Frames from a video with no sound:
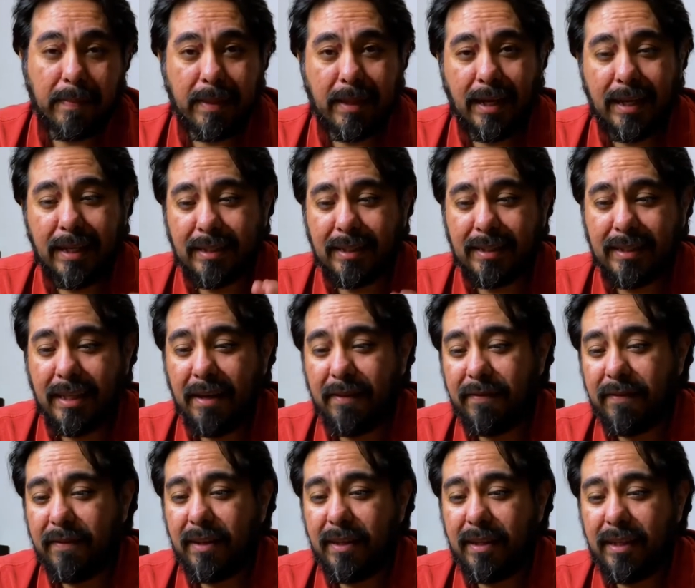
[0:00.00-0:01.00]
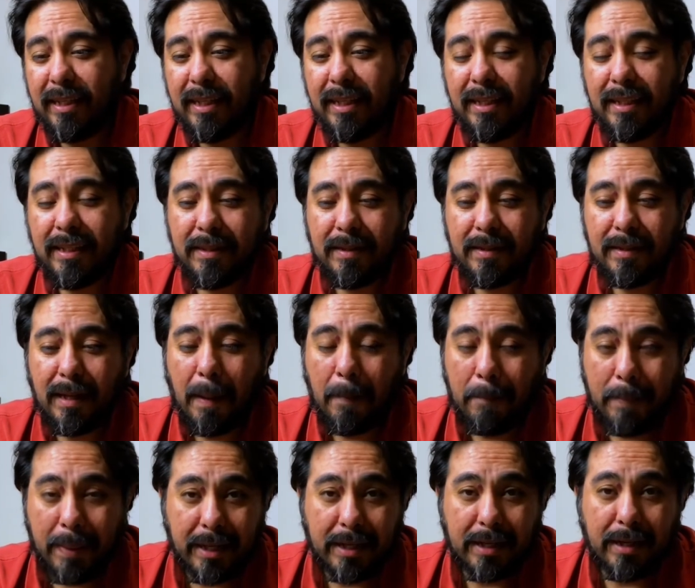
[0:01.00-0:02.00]
it's definitely a
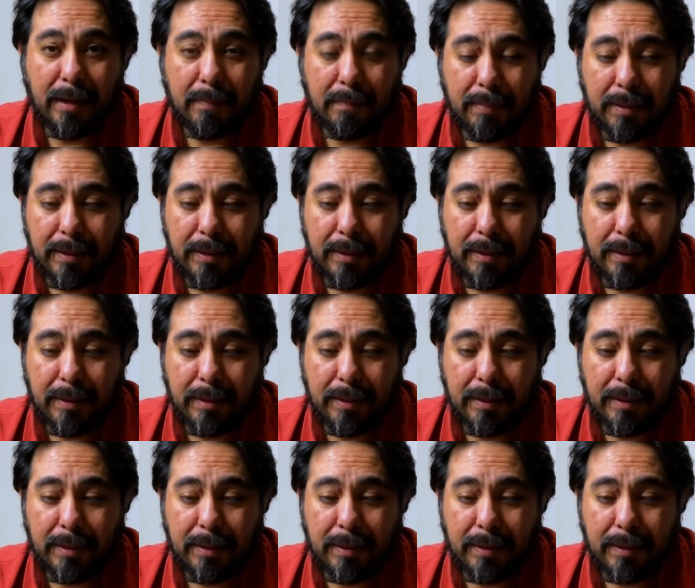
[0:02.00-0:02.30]
pickup.